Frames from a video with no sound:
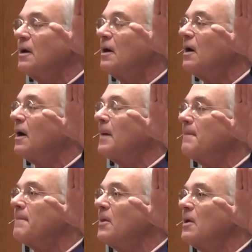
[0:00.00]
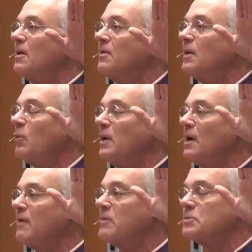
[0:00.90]
that we
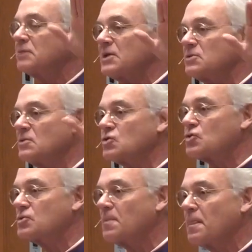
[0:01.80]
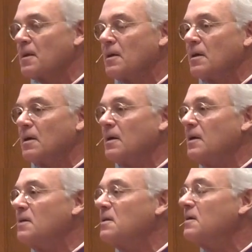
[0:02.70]
are the presence
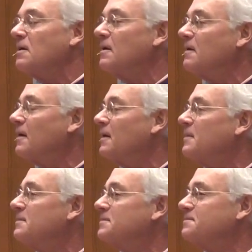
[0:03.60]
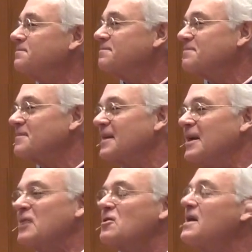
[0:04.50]
in the
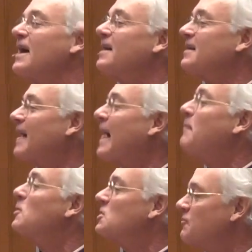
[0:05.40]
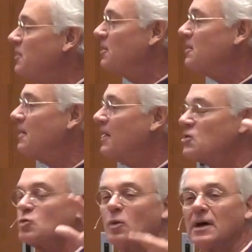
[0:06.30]
internet atmosphere
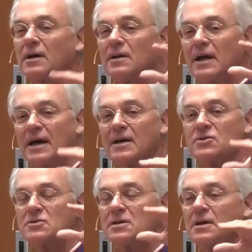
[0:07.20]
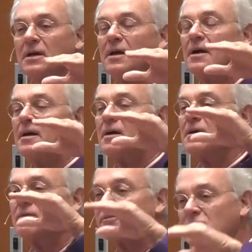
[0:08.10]
as well as the
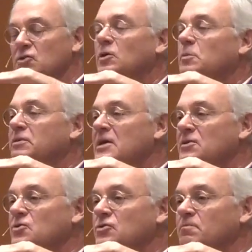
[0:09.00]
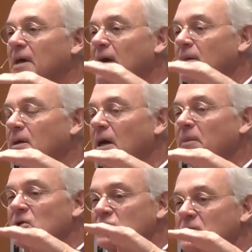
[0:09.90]
physical presence. My
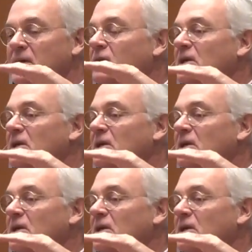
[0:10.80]
comments today are going